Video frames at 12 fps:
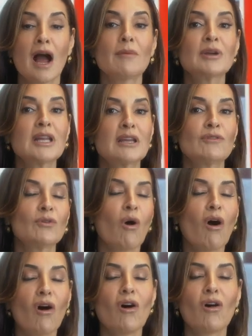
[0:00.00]
I'm gonna give you
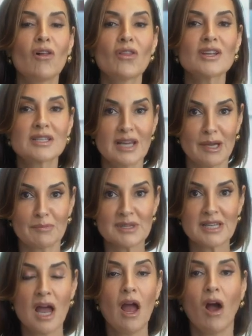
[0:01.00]
all the tips
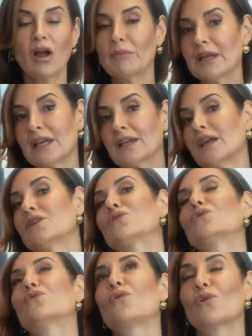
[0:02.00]
on making a
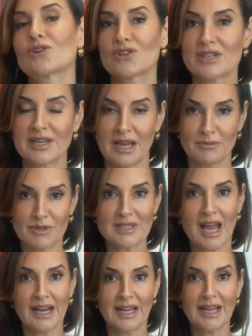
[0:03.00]
gorgeous table
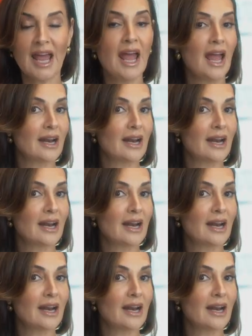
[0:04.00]
setting.